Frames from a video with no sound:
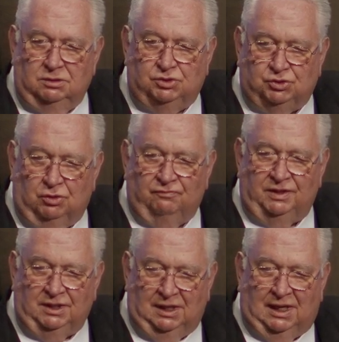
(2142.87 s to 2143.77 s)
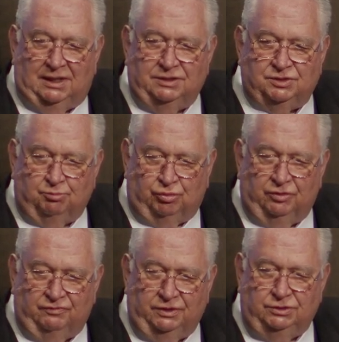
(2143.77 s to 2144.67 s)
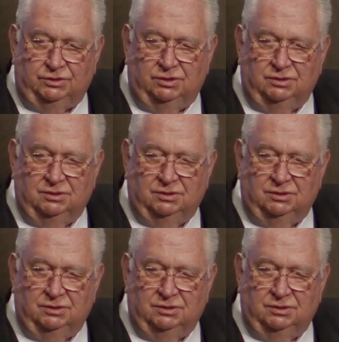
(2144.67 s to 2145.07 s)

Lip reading: serving God is a privilege?